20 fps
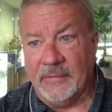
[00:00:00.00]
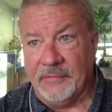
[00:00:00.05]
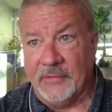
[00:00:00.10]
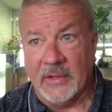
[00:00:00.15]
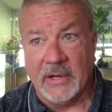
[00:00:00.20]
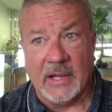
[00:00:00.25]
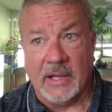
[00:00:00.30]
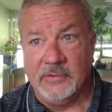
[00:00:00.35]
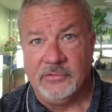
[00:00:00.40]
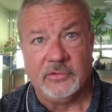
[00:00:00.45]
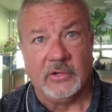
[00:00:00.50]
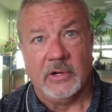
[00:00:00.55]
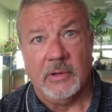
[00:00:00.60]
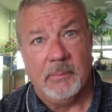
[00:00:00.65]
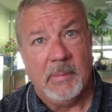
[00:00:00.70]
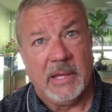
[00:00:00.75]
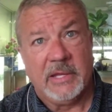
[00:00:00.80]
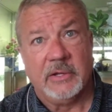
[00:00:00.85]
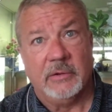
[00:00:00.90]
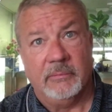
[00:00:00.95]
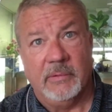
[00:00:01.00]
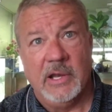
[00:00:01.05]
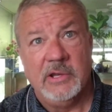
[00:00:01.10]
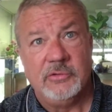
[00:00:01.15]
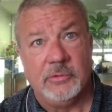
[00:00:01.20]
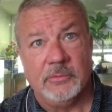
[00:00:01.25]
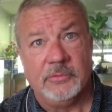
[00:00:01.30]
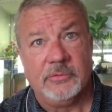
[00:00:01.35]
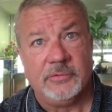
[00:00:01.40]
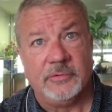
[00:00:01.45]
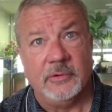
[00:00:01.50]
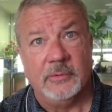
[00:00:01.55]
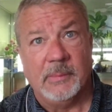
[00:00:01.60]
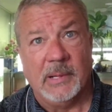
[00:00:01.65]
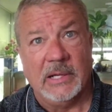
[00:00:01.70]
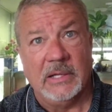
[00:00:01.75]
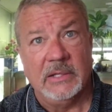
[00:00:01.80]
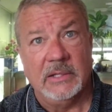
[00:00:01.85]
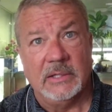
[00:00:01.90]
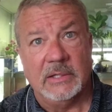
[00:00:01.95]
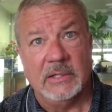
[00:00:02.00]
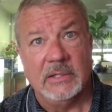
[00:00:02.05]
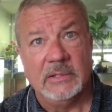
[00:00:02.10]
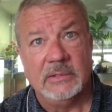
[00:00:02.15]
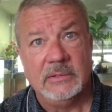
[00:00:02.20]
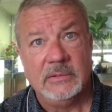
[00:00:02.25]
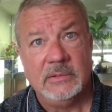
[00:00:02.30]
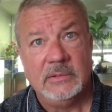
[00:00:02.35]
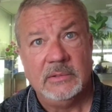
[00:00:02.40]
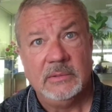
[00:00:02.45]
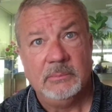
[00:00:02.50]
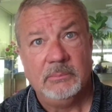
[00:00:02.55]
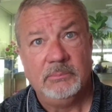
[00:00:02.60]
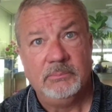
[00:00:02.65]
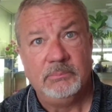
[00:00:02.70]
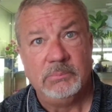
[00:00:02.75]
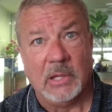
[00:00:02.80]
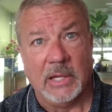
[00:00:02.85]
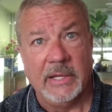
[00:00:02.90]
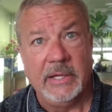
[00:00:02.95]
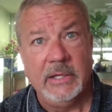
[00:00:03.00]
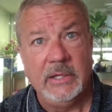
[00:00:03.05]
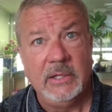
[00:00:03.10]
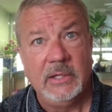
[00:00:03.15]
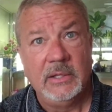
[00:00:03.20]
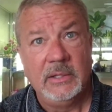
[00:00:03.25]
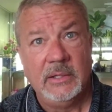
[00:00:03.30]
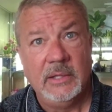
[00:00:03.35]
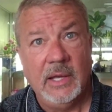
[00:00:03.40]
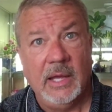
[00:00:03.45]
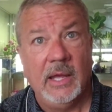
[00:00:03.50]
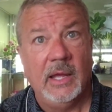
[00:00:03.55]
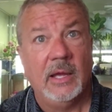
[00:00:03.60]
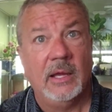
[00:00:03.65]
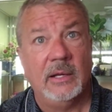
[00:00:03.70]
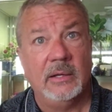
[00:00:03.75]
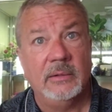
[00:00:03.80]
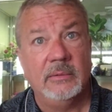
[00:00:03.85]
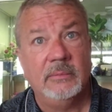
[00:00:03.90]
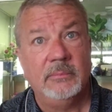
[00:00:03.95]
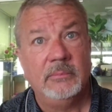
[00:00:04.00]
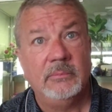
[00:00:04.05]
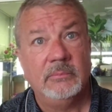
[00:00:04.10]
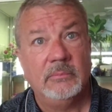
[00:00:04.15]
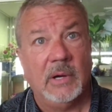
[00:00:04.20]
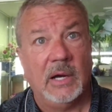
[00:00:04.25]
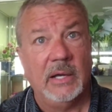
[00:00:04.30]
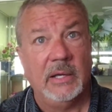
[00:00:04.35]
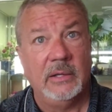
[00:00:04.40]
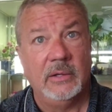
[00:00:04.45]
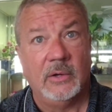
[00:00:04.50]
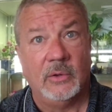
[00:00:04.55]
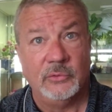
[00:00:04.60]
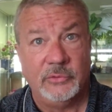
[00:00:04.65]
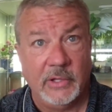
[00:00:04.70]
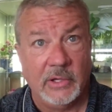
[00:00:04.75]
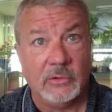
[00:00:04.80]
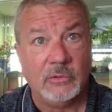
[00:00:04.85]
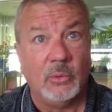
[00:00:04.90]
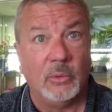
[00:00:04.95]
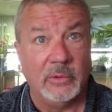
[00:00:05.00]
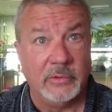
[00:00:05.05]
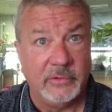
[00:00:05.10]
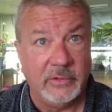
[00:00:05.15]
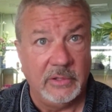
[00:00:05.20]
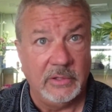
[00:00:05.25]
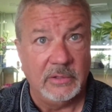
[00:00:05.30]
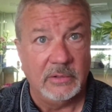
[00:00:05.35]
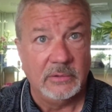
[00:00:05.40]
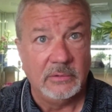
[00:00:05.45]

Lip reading: then I started making arrangements for my plane and my hotel quarantine.